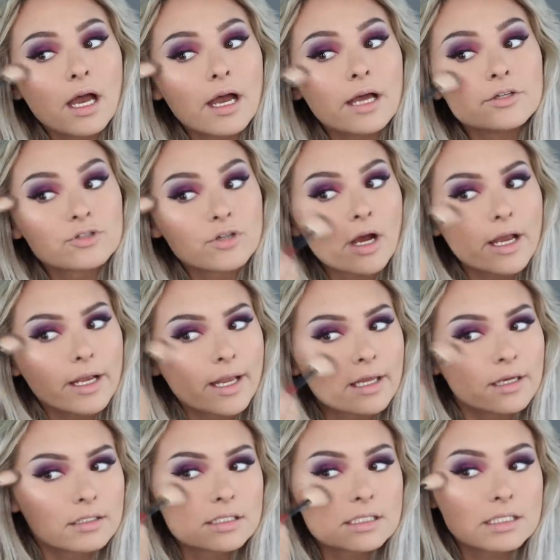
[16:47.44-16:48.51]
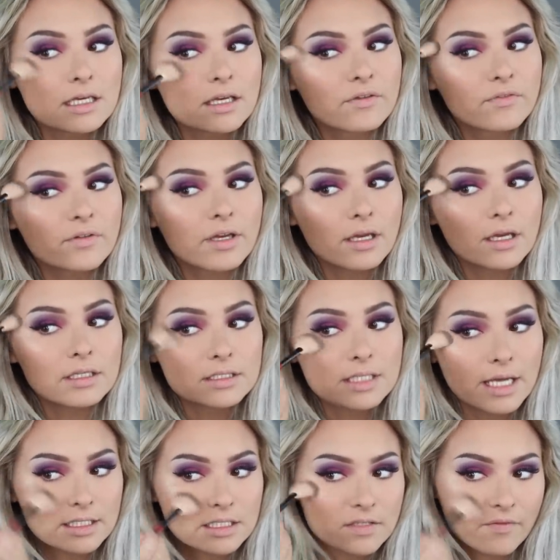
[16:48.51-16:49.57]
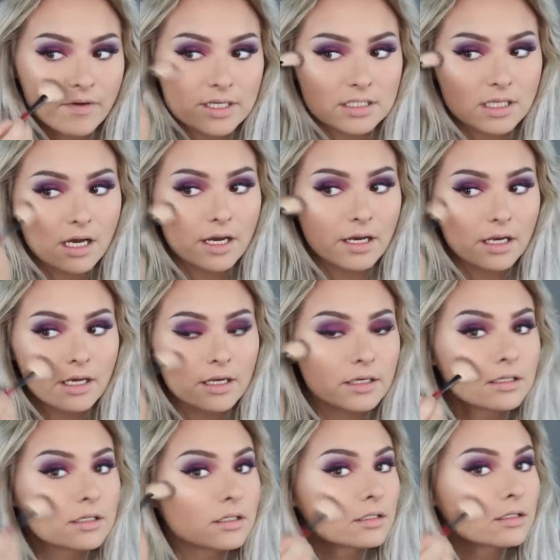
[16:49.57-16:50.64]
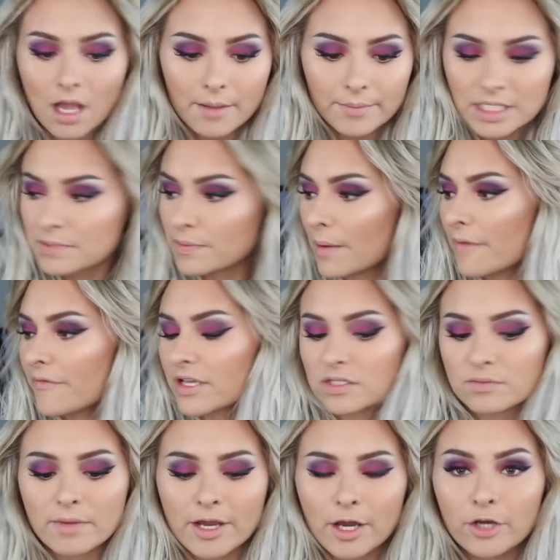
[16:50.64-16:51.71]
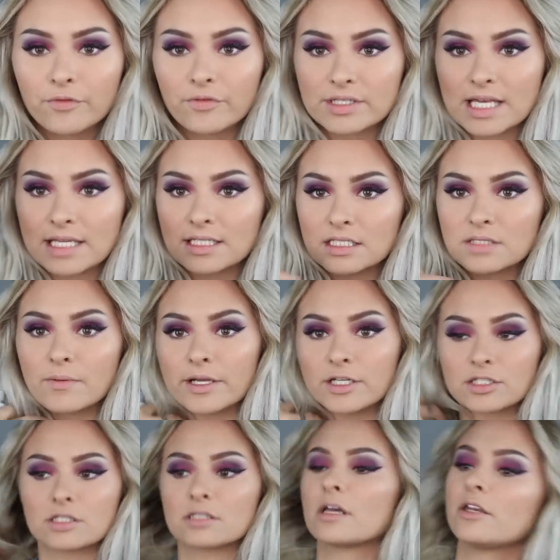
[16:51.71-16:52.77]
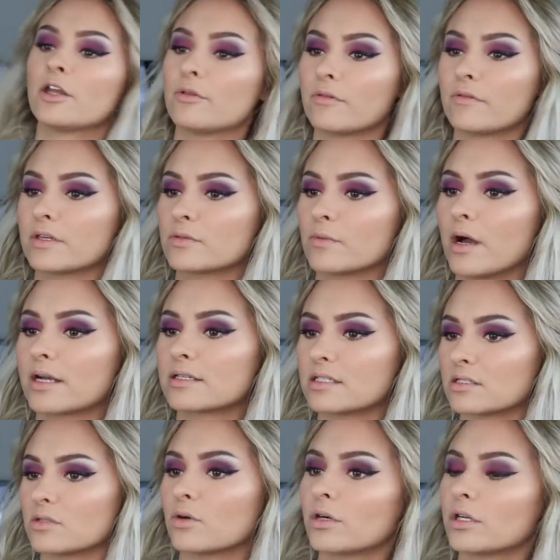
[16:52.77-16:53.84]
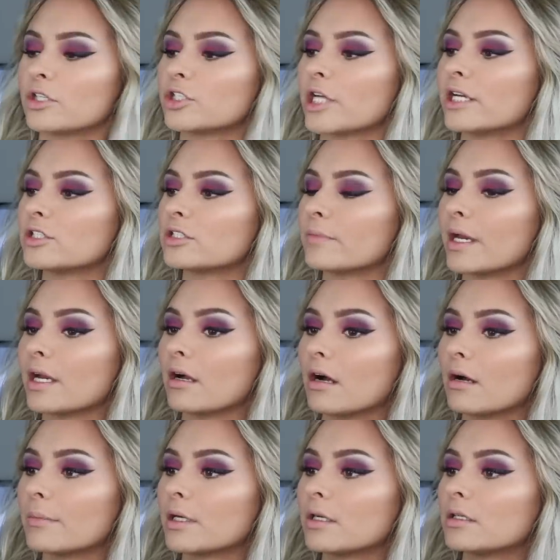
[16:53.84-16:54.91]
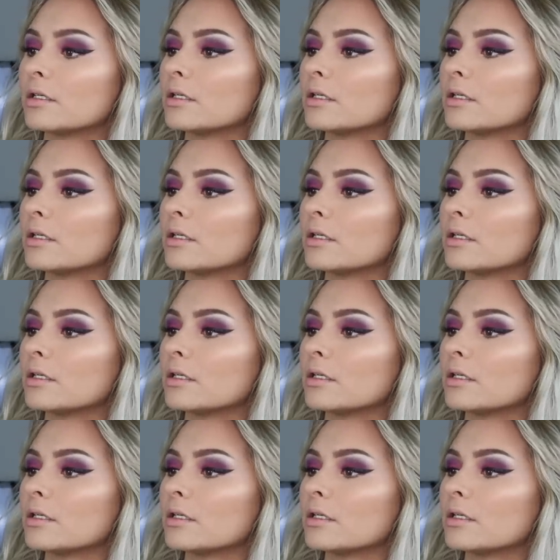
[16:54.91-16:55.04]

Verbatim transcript: and try again and see if it intensifies the highlight. I'm gonna spray my face with my Ofra setting spray just because I know that this works. It's not gonna change the makeup.